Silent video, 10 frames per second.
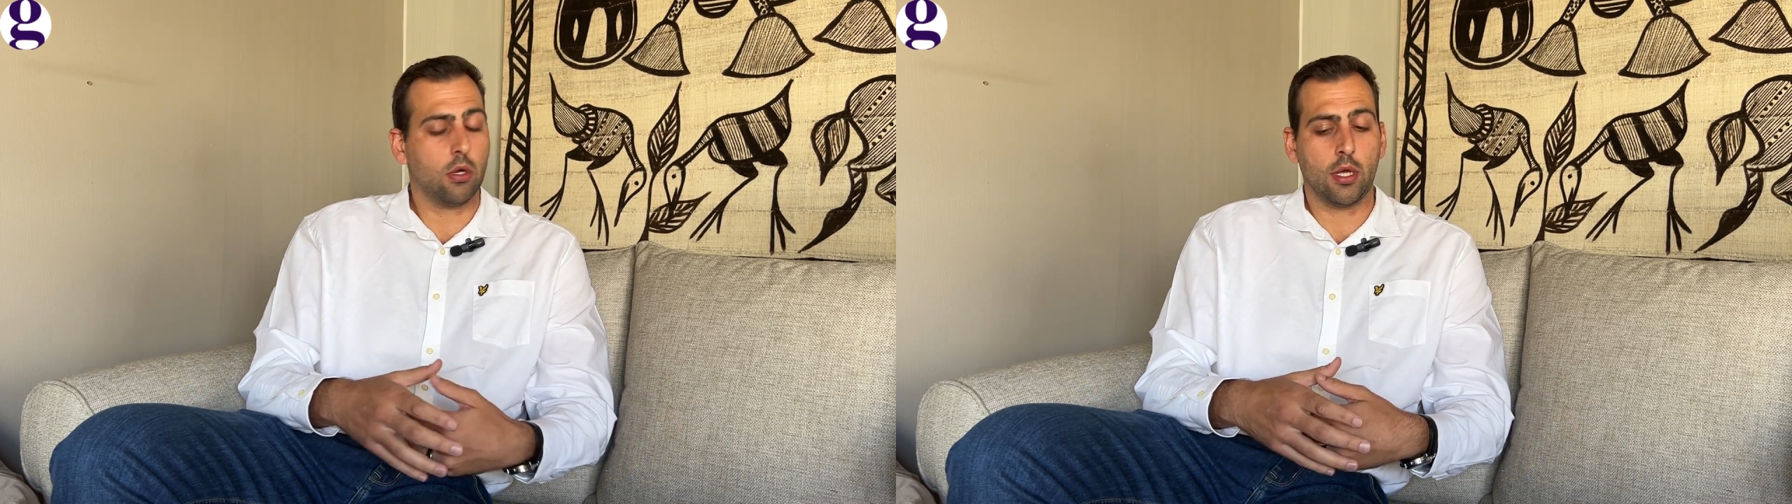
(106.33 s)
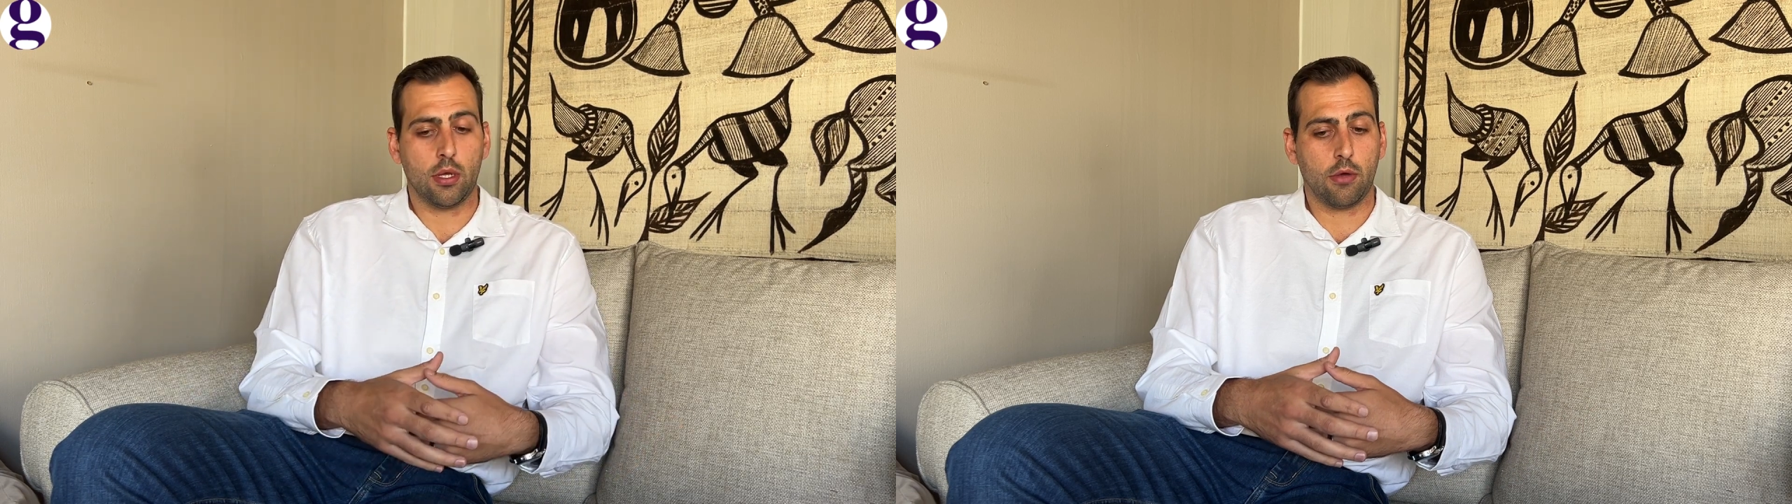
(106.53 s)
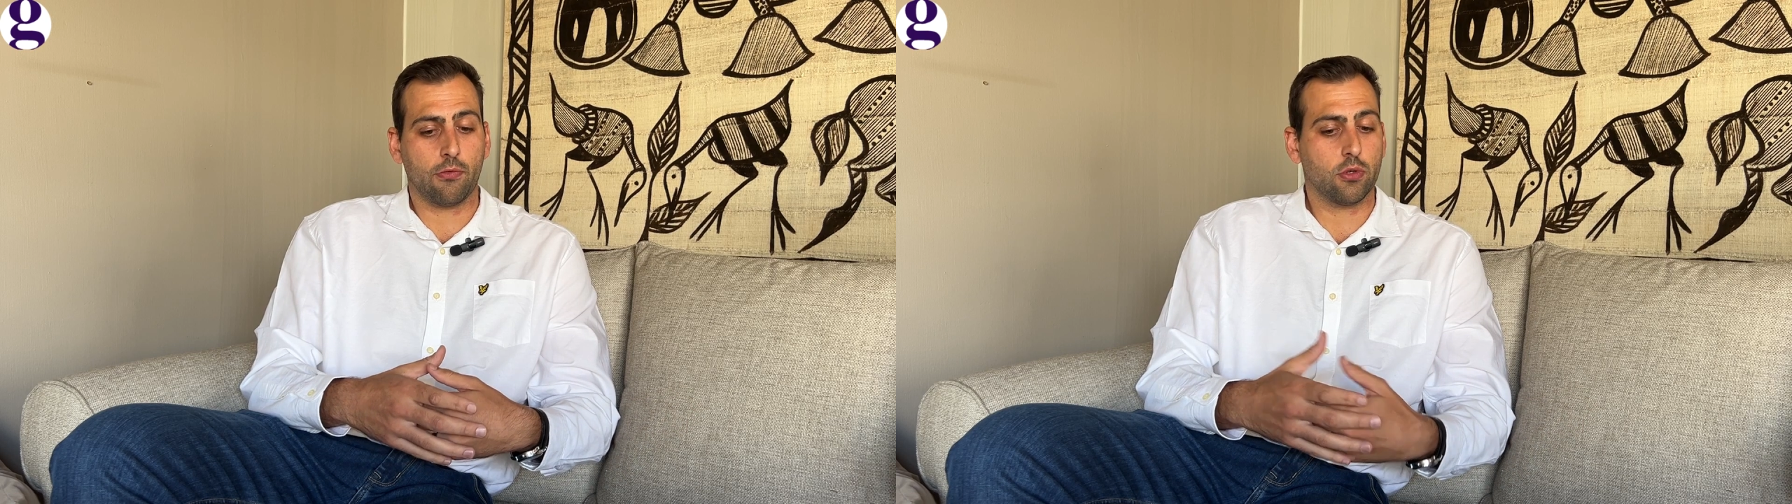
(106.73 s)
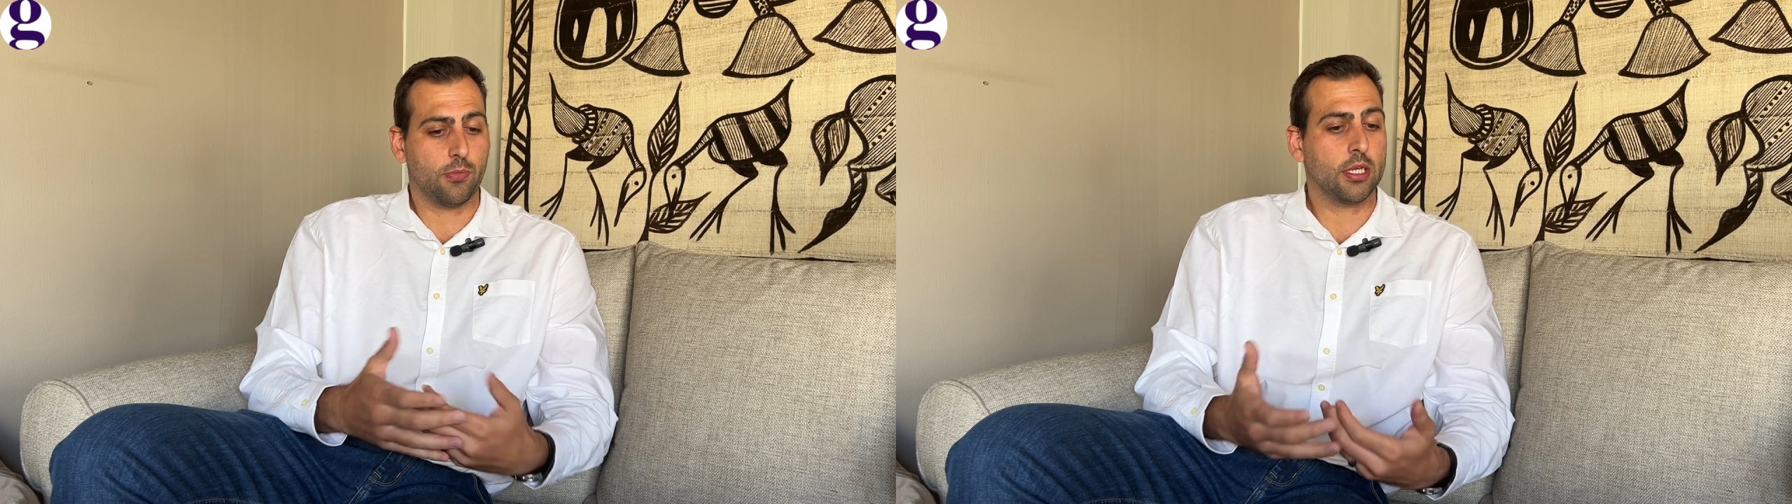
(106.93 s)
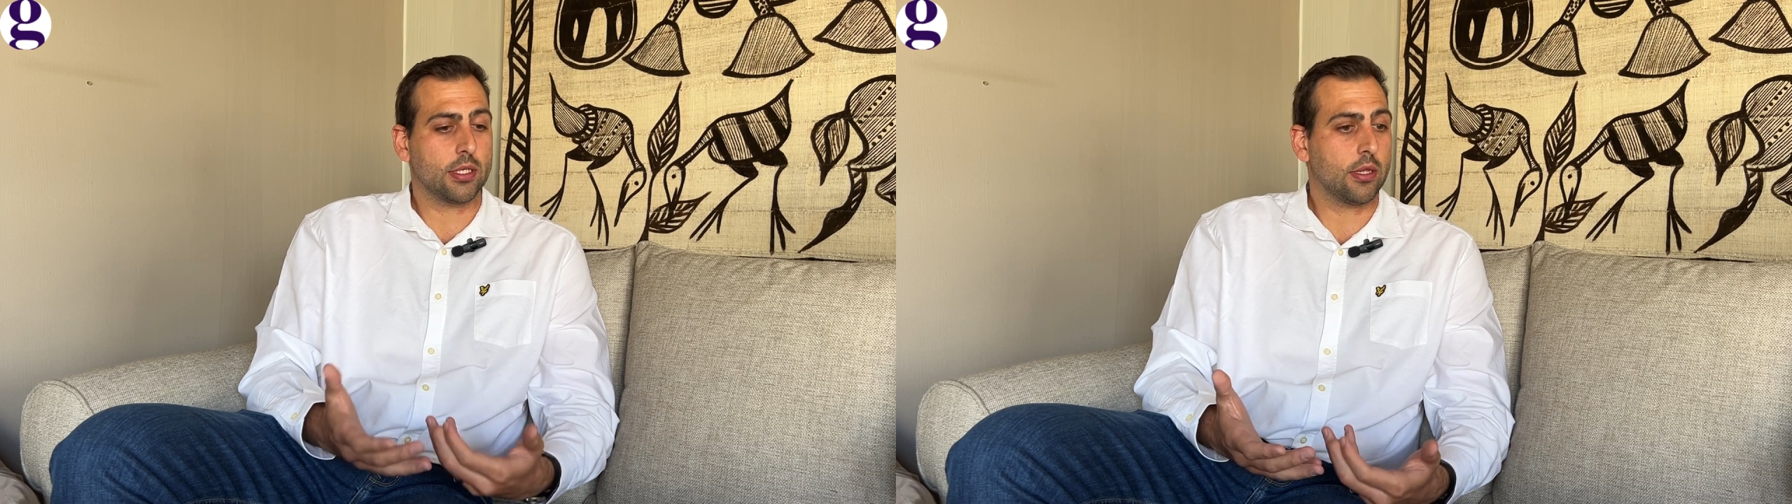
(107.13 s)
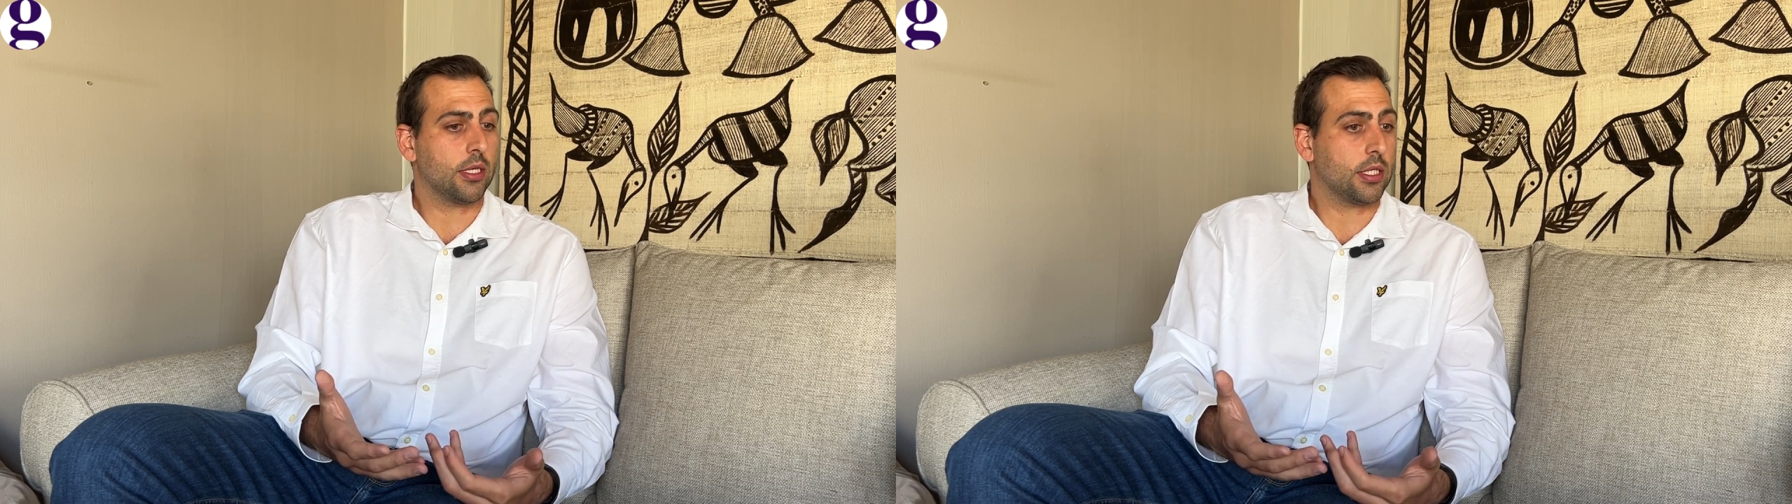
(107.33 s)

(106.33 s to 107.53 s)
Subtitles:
of course, being the